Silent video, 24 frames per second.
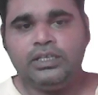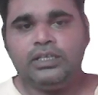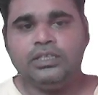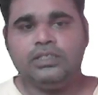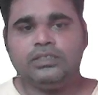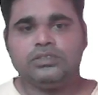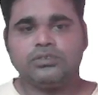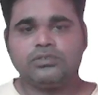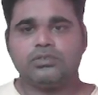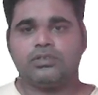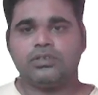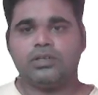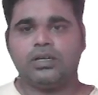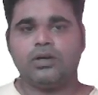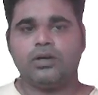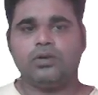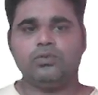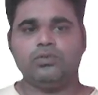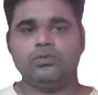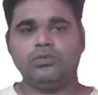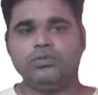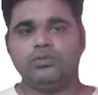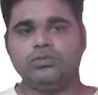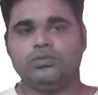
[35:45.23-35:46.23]
So
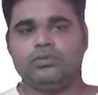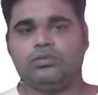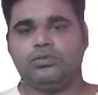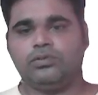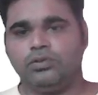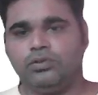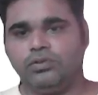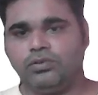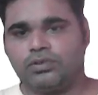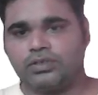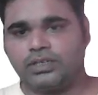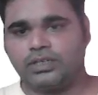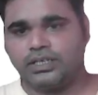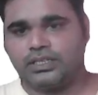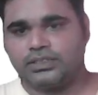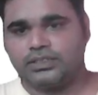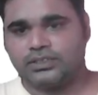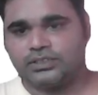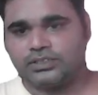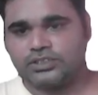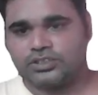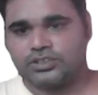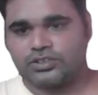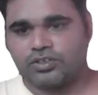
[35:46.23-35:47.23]
now look at
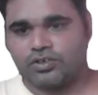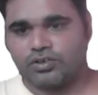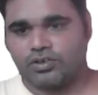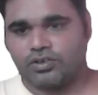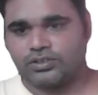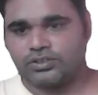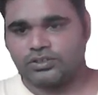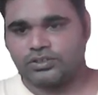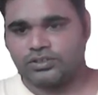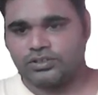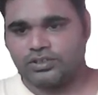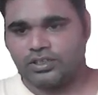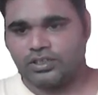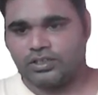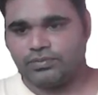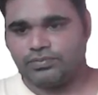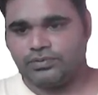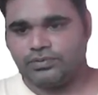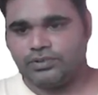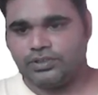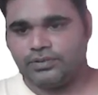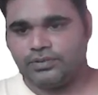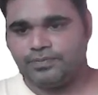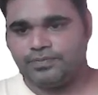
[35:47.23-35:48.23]
the structure of
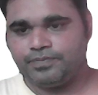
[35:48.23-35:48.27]
the,